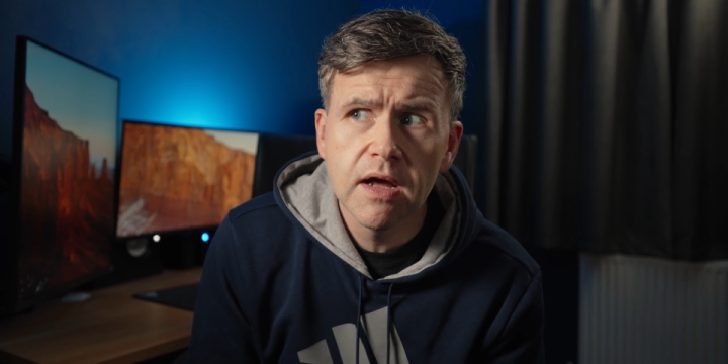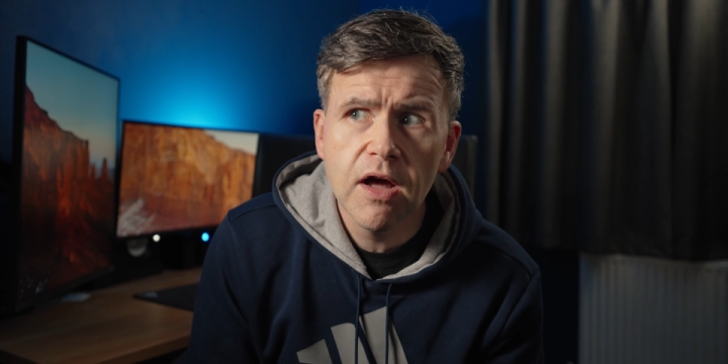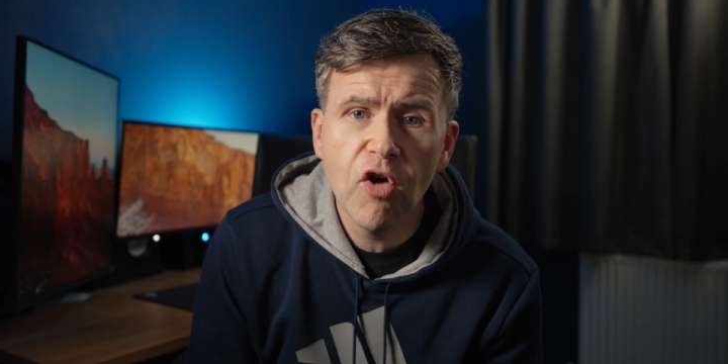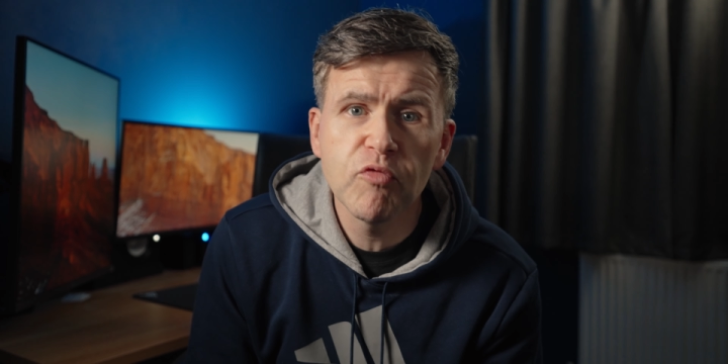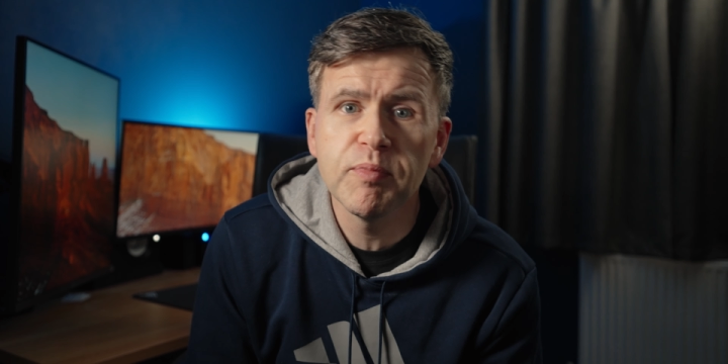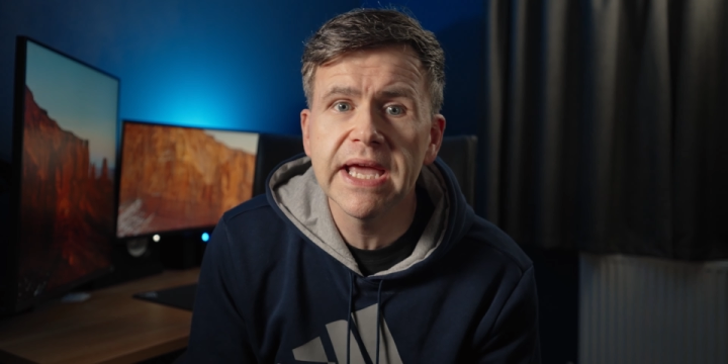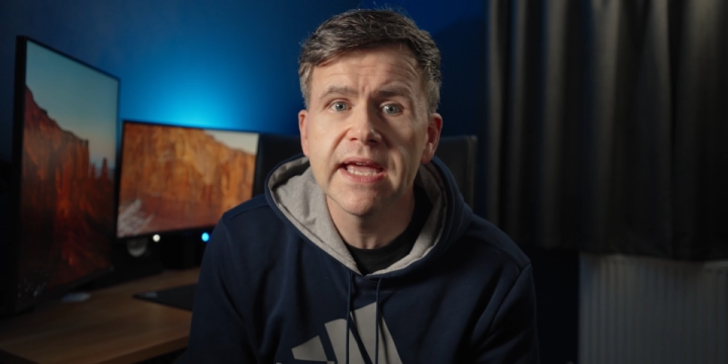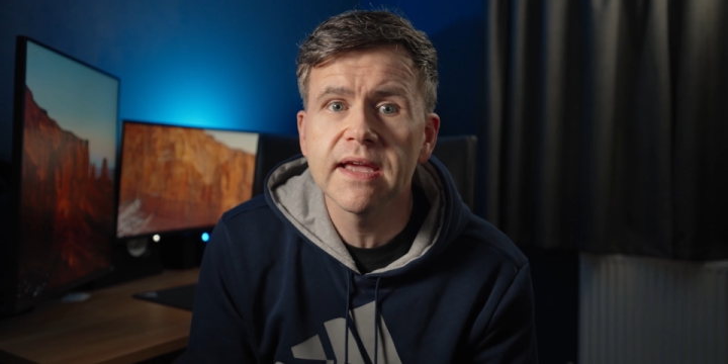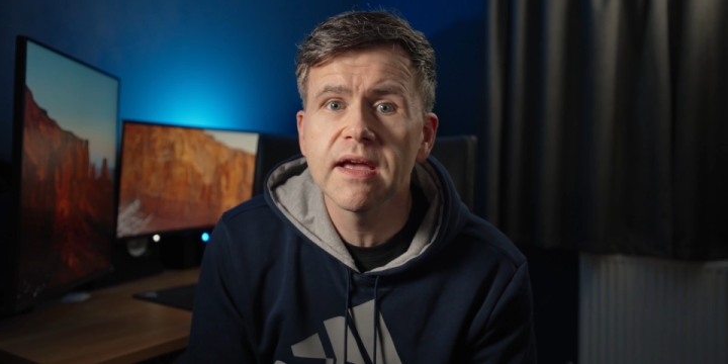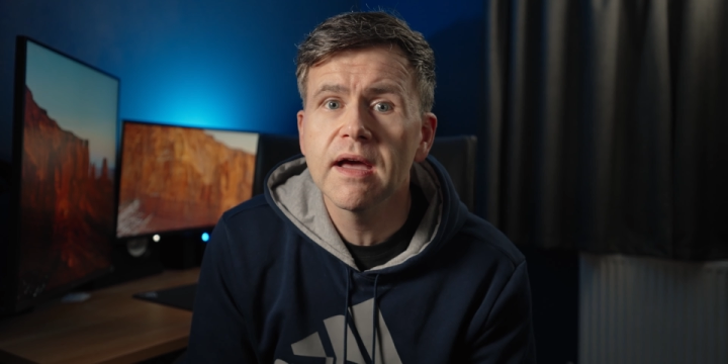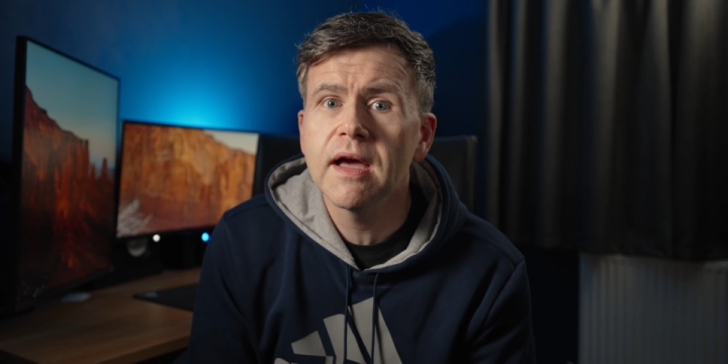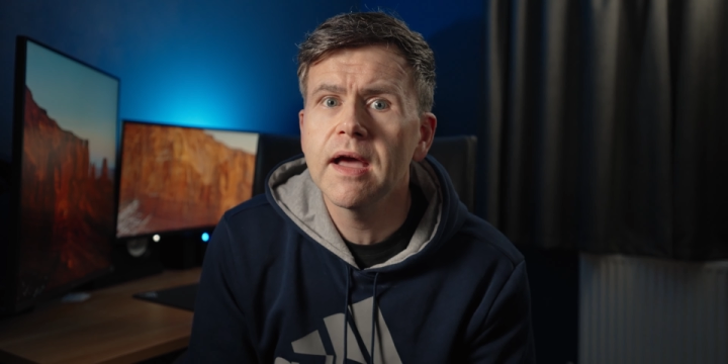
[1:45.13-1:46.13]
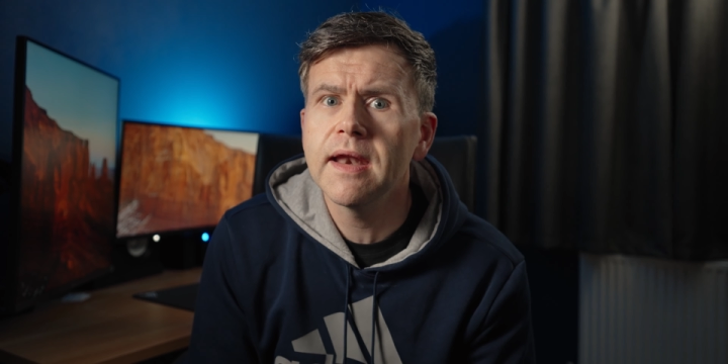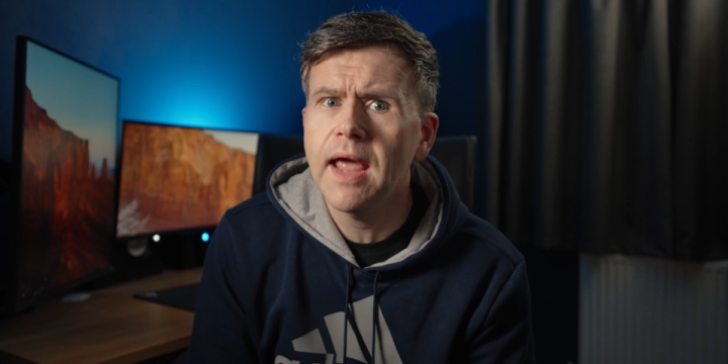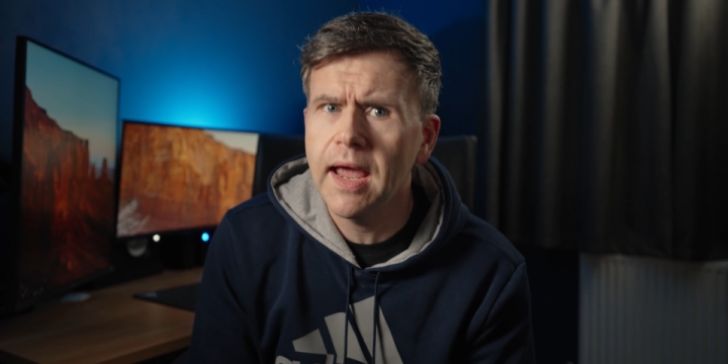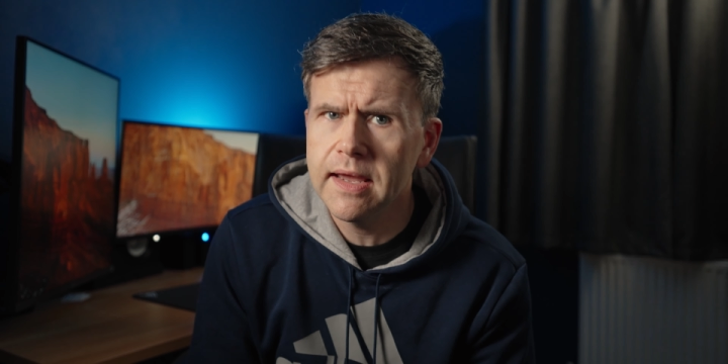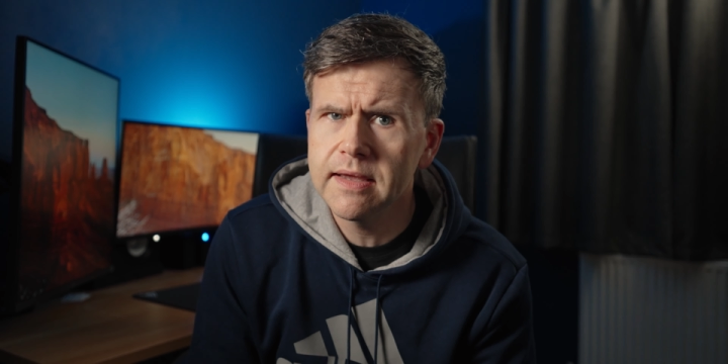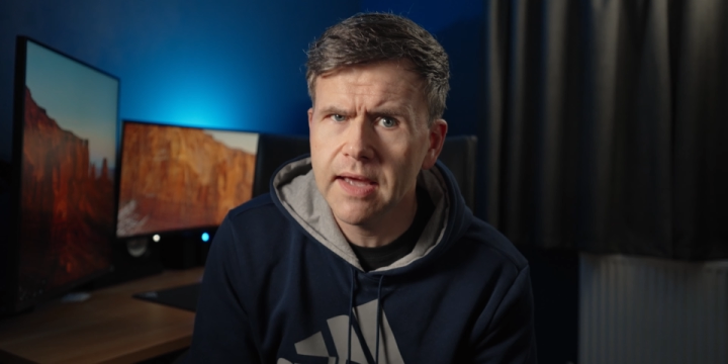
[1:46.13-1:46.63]
of being an
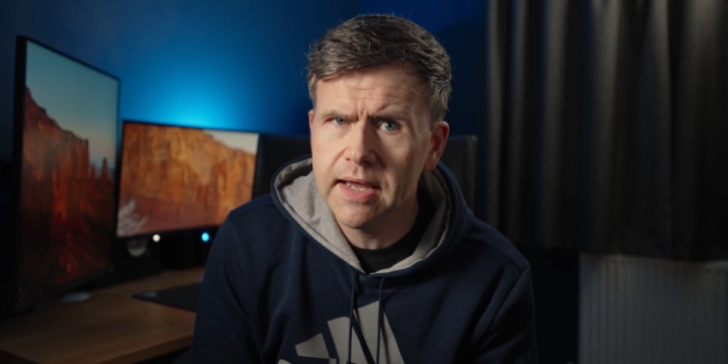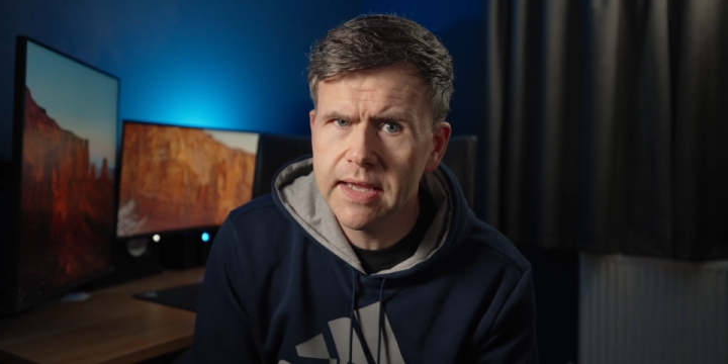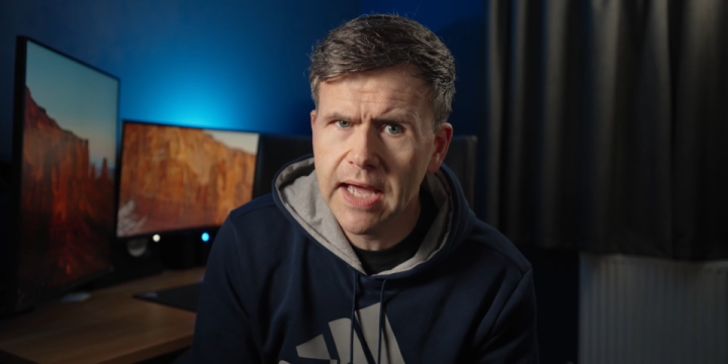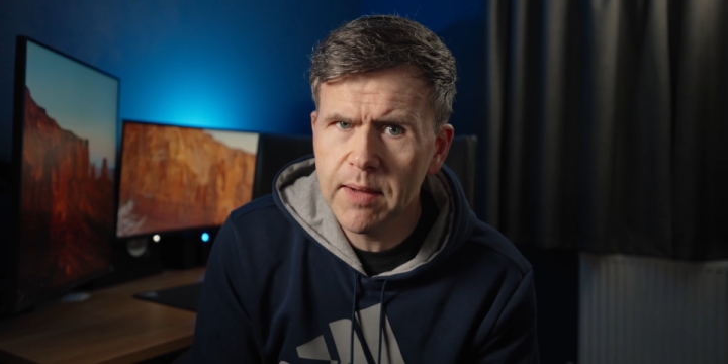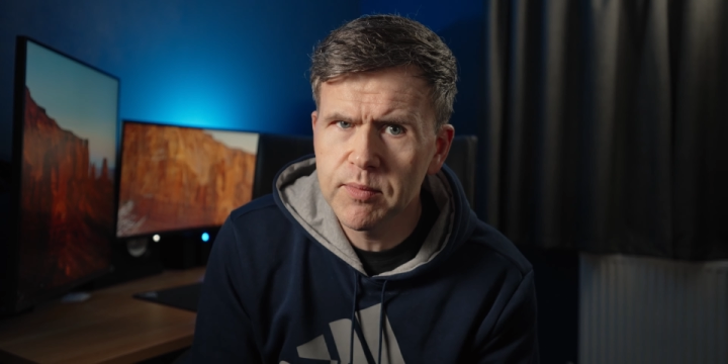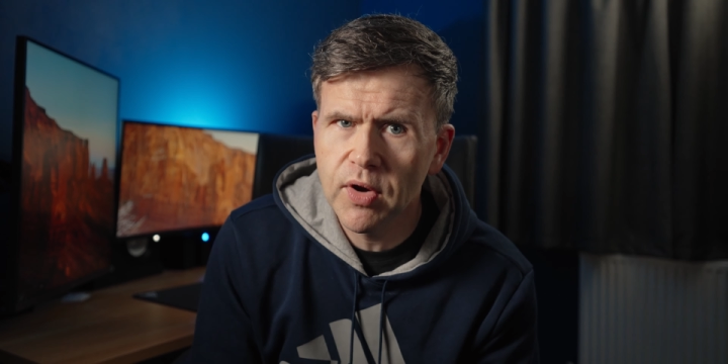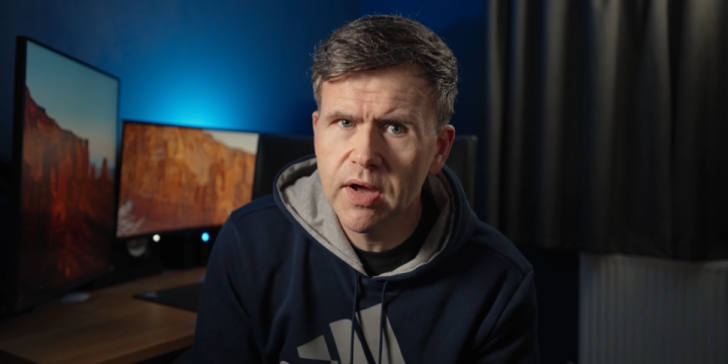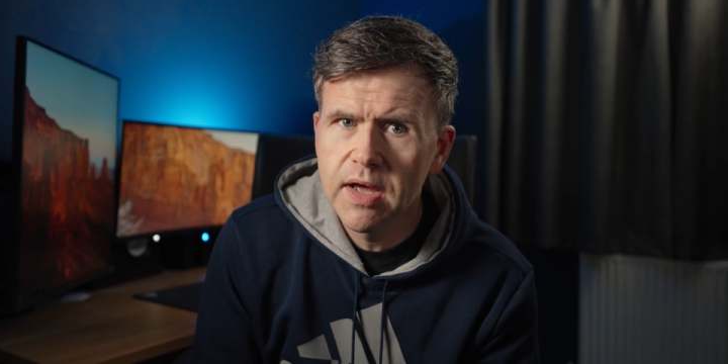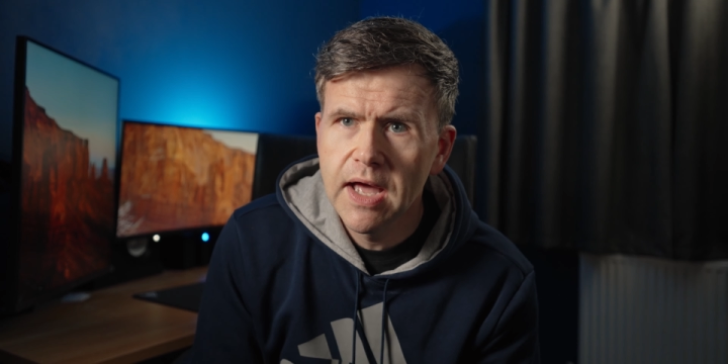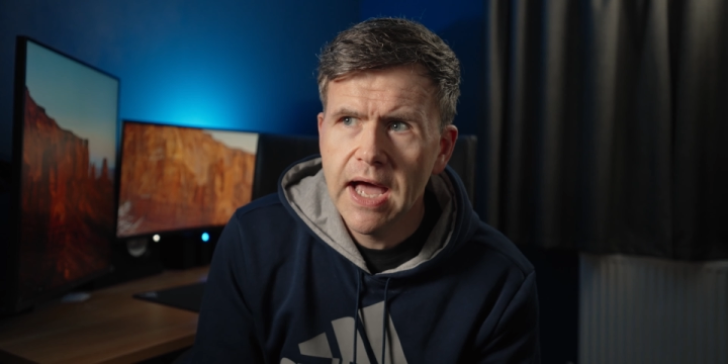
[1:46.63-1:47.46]
8K camera,